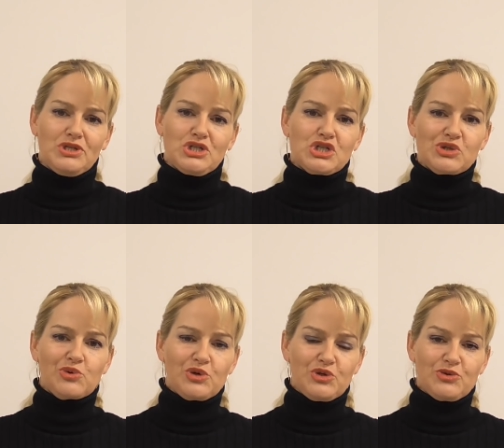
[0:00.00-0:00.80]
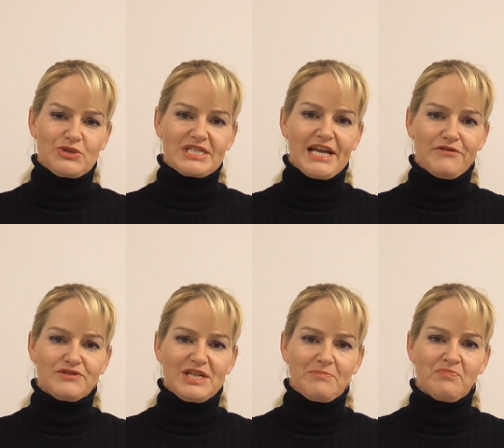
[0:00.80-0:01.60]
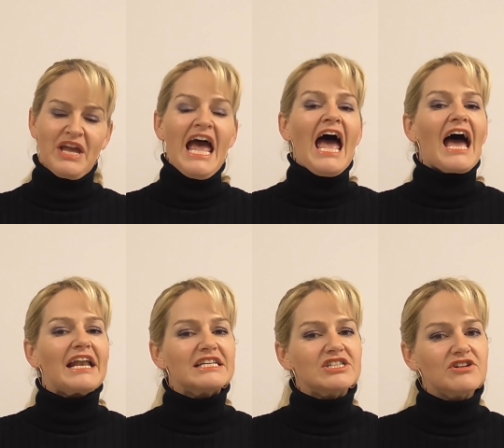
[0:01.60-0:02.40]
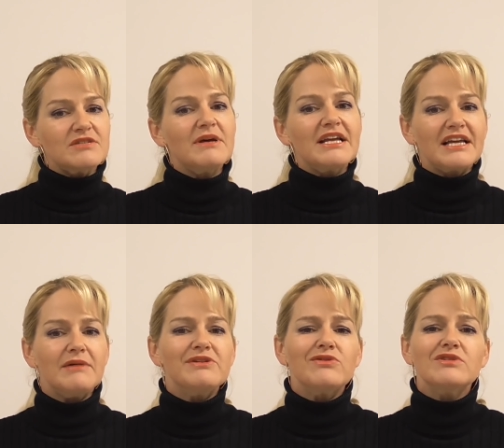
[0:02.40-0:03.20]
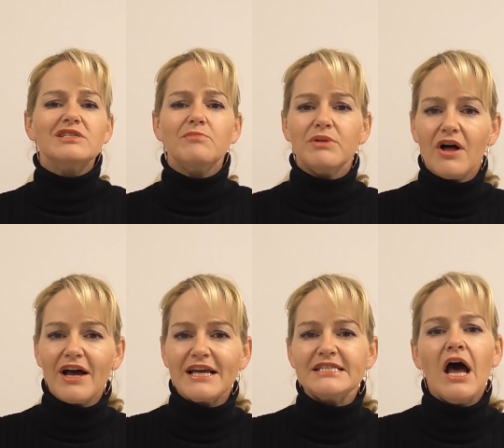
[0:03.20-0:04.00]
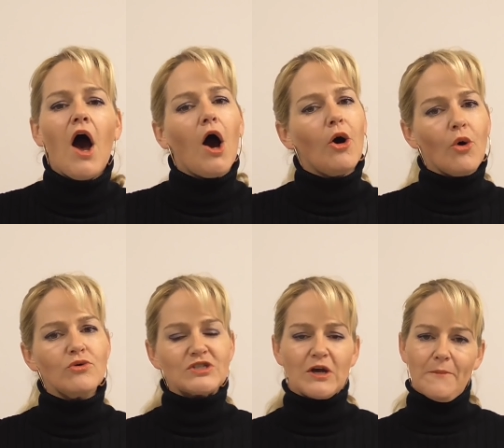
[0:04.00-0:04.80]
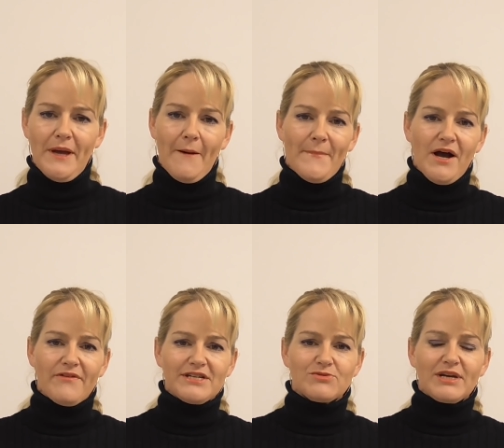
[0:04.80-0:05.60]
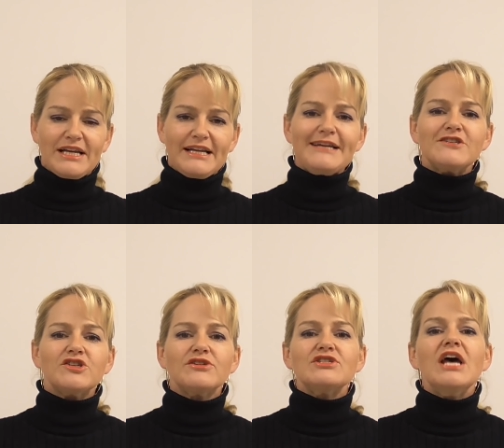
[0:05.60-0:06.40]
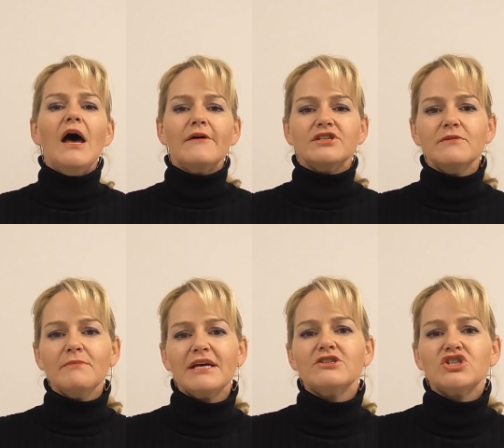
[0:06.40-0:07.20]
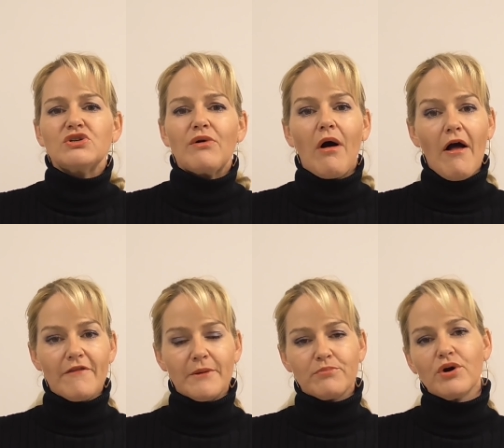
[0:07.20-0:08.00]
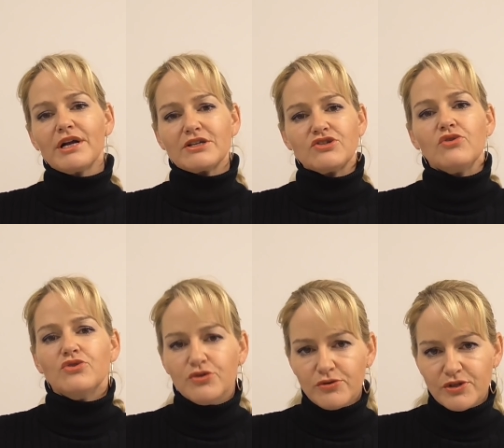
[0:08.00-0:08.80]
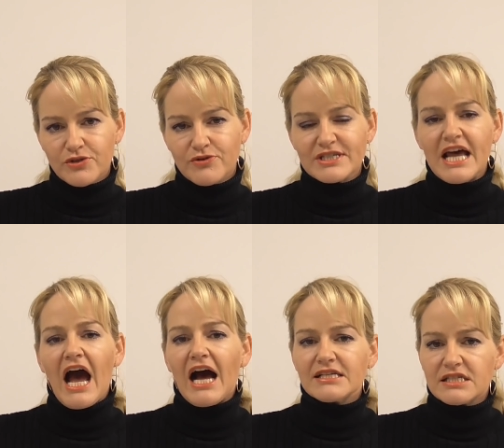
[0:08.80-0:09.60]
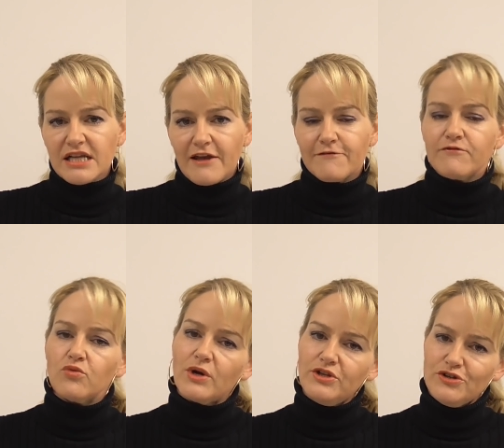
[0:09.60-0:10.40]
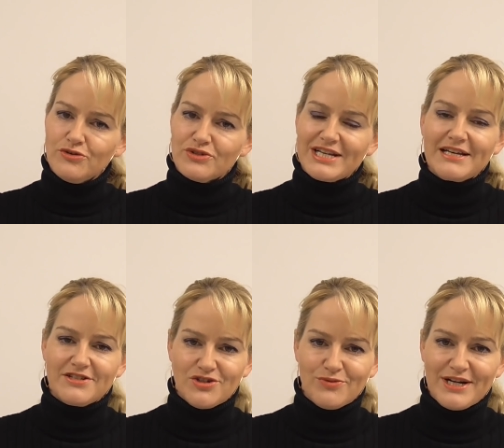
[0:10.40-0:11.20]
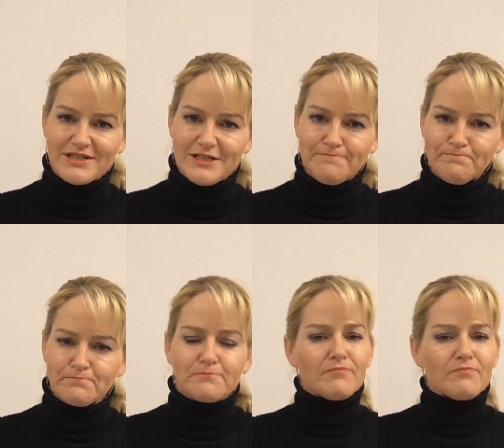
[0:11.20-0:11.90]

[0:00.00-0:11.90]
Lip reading: to ensure your safety. And it's cosmetic chemical suppliers, also bound by these regulations, to make sure the products you use are safe when used as directed.